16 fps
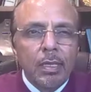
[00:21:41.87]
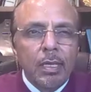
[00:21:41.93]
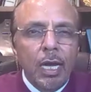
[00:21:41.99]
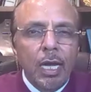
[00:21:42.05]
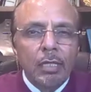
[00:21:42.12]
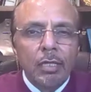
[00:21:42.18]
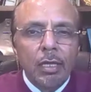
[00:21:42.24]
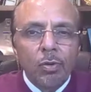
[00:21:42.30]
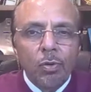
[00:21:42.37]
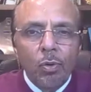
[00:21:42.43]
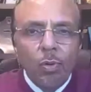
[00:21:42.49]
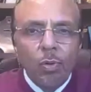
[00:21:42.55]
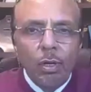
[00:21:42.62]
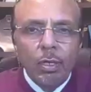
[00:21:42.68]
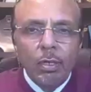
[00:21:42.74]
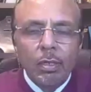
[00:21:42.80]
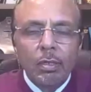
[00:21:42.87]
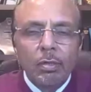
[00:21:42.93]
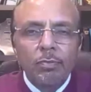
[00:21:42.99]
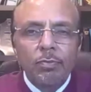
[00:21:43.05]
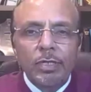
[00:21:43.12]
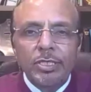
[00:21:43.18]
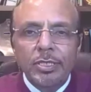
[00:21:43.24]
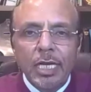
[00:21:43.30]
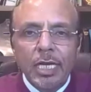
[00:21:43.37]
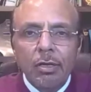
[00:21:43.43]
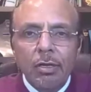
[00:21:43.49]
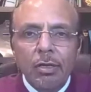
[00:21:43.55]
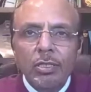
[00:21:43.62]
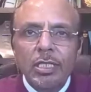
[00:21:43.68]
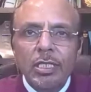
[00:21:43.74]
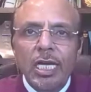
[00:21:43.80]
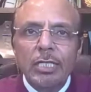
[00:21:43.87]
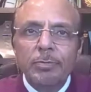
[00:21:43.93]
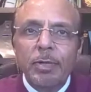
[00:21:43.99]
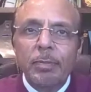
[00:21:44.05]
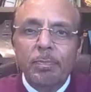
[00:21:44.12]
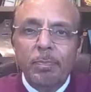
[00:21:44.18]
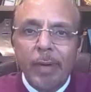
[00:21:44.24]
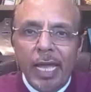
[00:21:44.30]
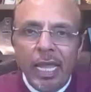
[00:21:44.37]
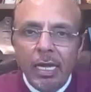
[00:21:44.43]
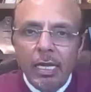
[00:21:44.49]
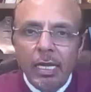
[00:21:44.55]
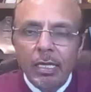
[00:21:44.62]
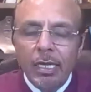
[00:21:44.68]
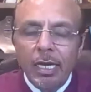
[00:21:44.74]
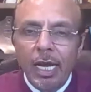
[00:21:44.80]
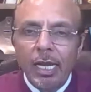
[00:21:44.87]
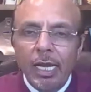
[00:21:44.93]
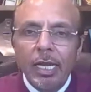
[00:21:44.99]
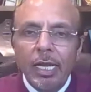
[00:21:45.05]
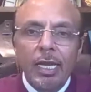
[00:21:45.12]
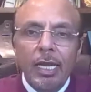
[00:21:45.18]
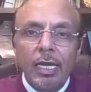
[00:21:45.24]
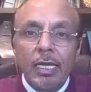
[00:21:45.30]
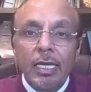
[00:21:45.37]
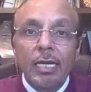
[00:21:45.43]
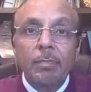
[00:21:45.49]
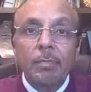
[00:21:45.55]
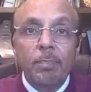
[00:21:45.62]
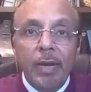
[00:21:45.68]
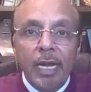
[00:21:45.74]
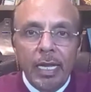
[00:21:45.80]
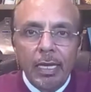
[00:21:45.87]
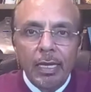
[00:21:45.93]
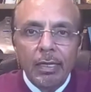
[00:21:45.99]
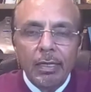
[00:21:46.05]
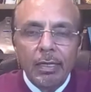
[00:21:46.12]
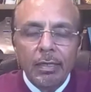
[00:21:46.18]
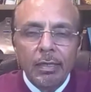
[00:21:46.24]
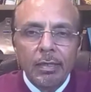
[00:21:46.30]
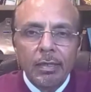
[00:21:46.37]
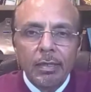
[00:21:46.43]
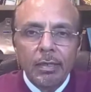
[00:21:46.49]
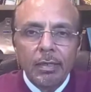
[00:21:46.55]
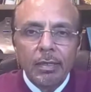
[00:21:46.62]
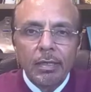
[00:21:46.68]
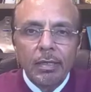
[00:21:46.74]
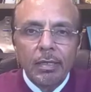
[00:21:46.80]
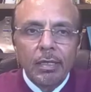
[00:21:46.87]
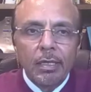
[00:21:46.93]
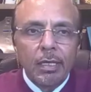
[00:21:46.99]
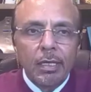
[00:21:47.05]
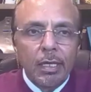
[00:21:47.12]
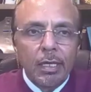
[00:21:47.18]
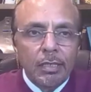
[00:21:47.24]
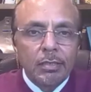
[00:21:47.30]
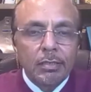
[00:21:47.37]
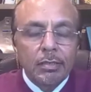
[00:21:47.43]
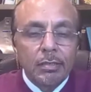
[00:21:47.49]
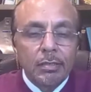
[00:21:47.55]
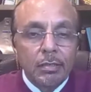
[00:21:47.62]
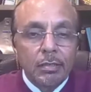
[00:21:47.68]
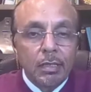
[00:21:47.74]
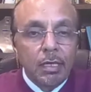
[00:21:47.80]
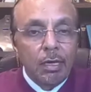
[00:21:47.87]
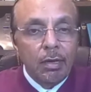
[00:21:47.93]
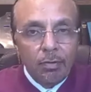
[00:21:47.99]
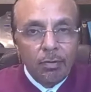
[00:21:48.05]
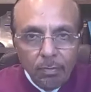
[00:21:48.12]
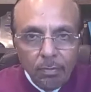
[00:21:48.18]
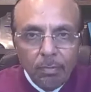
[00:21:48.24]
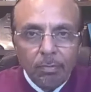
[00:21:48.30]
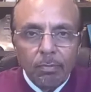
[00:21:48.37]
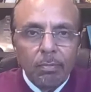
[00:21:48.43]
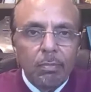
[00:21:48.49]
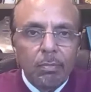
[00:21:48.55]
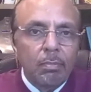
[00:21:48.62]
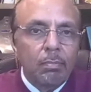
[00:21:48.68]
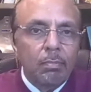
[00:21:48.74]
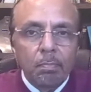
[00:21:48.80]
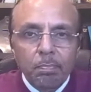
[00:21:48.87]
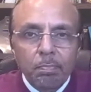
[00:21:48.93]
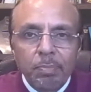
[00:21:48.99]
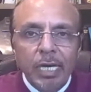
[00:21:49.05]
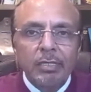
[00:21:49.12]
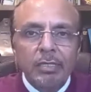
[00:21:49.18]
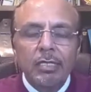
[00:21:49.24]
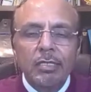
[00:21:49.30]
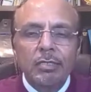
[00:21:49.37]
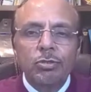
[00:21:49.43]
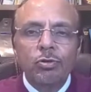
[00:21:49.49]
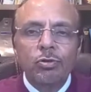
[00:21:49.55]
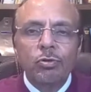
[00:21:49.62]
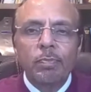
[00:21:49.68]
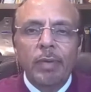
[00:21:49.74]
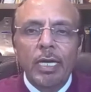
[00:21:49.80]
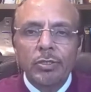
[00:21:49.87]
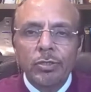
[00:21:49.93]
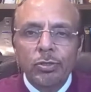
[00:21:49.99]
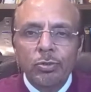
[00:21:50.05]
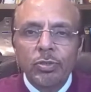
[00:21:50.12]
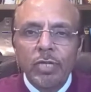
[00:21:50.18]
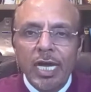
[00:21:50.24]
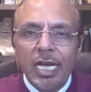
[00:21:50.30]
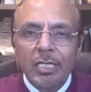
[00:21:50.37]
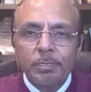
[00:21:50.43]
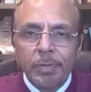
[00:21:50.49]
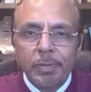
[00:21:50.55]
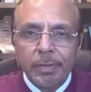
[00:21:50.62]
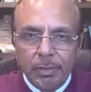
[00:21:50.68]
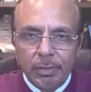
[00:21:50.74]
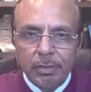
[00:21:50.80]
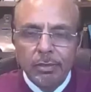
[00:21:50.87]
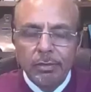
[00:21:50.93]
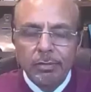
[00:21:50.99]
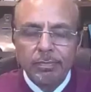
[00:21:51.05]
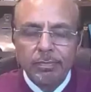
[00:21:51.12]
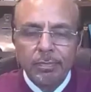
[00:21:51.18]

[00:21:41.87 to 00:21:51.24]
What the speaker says: And the role which technology has been playing and AI can play is better understood by you, the experts.